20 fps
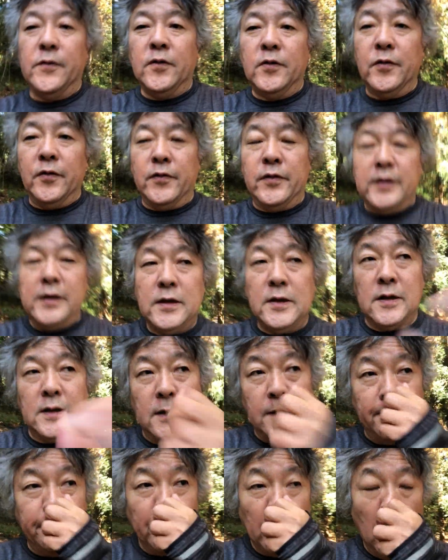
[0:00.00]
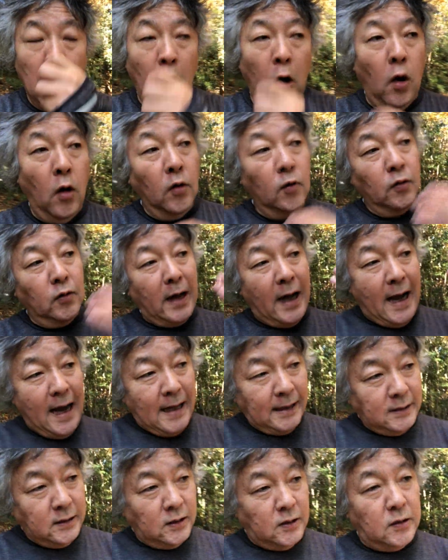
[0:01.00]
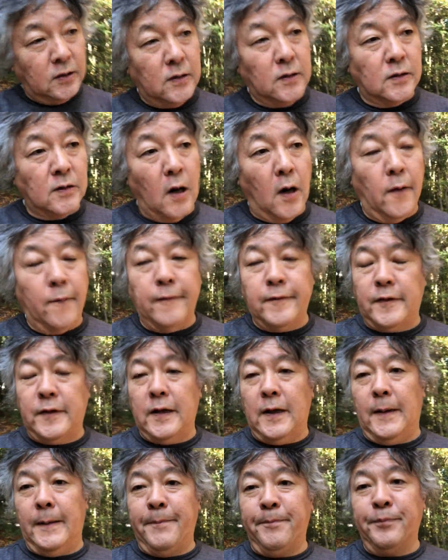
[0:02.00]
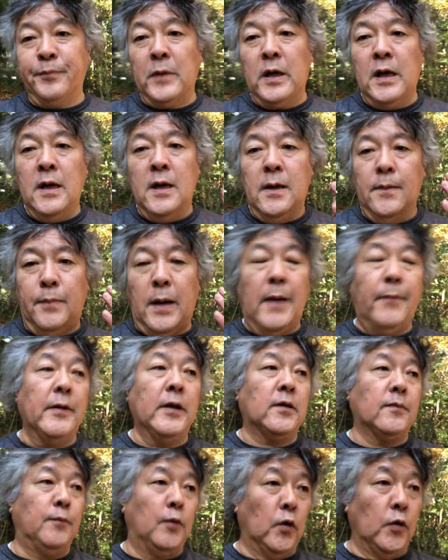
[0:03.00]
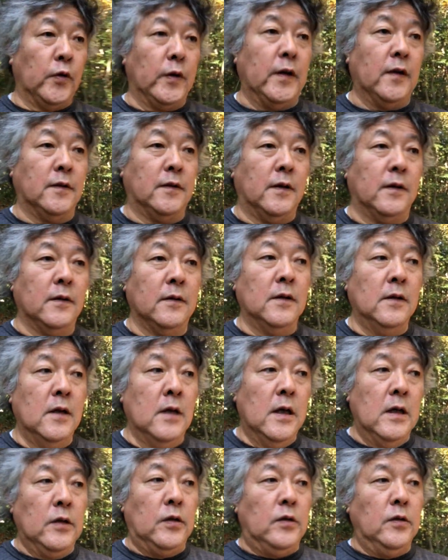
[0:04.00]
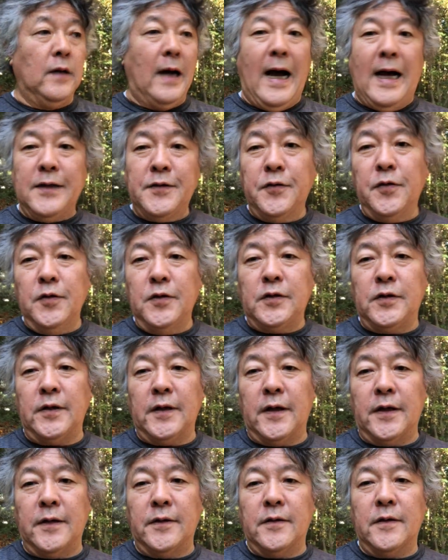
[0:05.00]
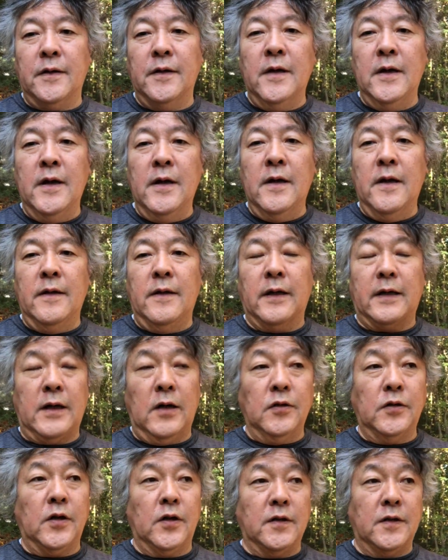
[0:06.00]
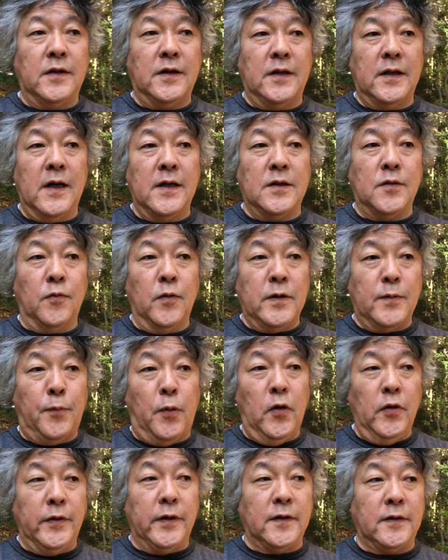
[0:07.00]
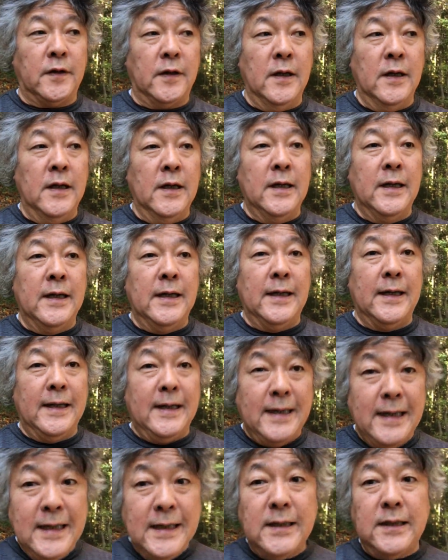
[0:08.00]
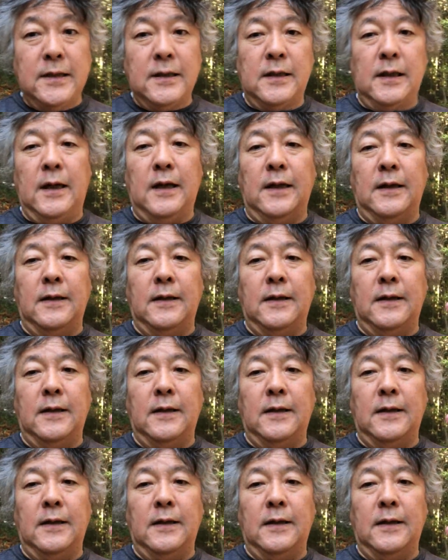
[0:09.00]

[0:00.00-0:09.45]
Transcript: you know, this whole attitude of the public broadcaster to associate the culture exchange with politics is,